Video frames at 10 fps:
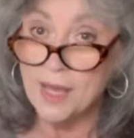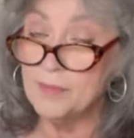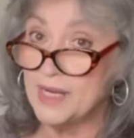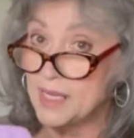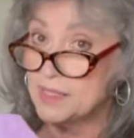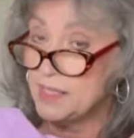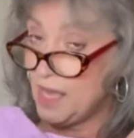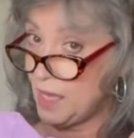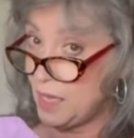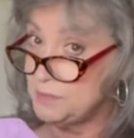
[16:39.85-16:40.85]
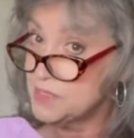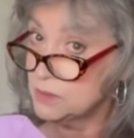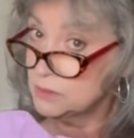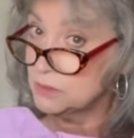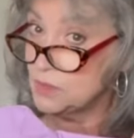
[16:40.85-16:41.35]
But I can
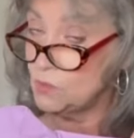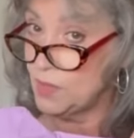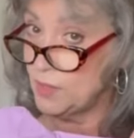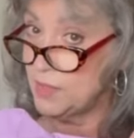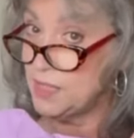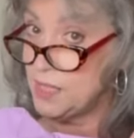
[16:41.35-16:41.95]
absolutely wear it